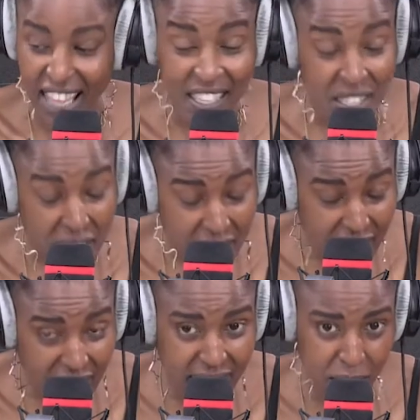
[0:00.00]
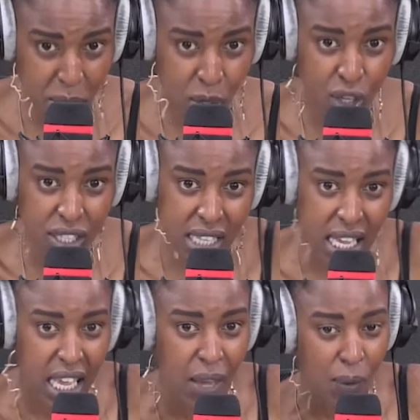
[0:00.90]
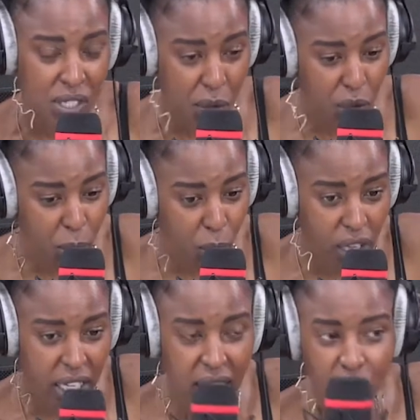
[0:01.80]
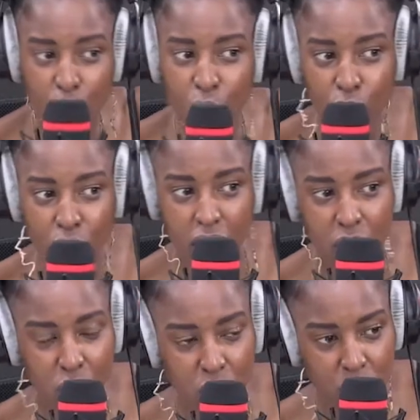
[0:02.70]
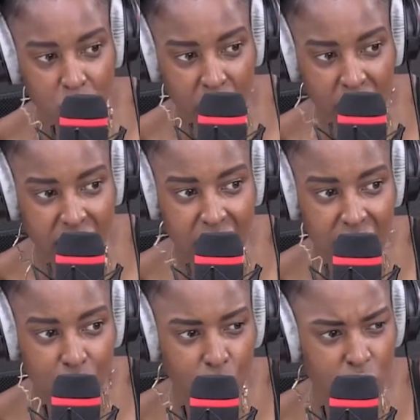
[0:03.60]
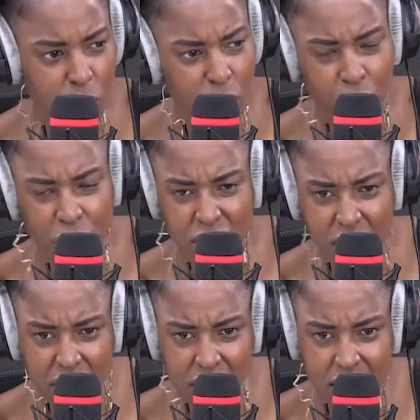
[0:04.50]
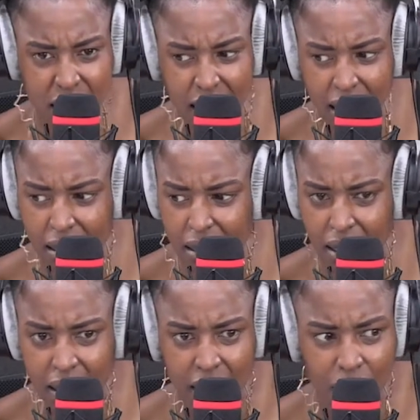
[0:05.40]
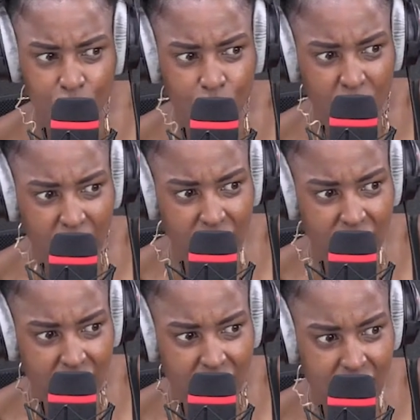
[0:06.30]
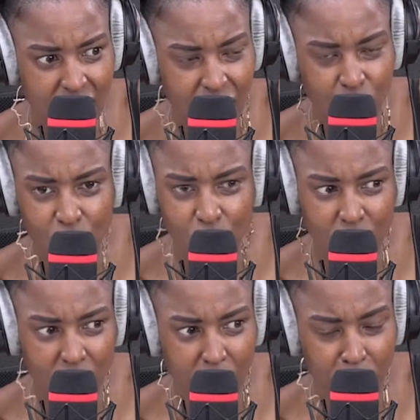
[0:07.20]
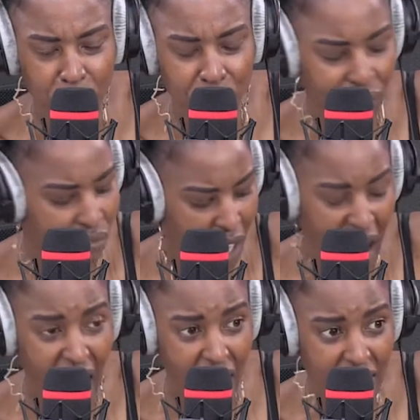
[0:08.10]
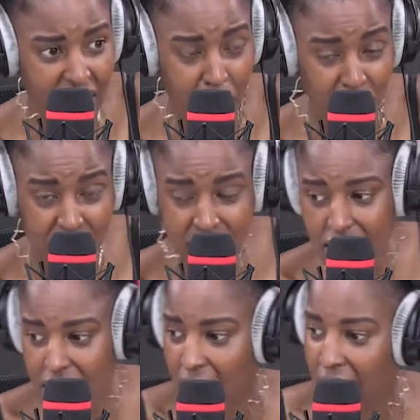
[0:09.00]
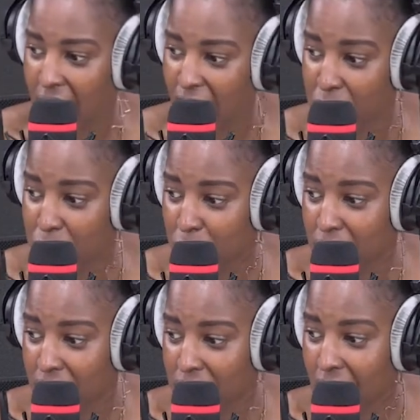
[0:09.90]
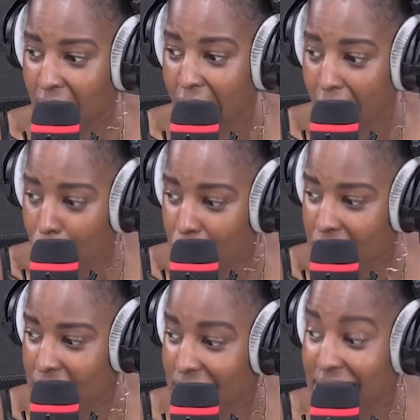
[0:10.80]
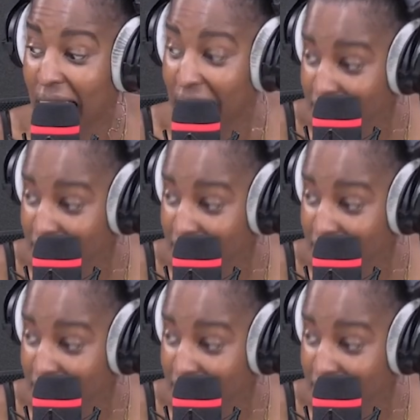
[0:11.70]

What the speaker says: This is exciting because wase wenye wamekuwa kienda to Kenyatta National Hospital for services like, cancers, diabetes have been spending hours, days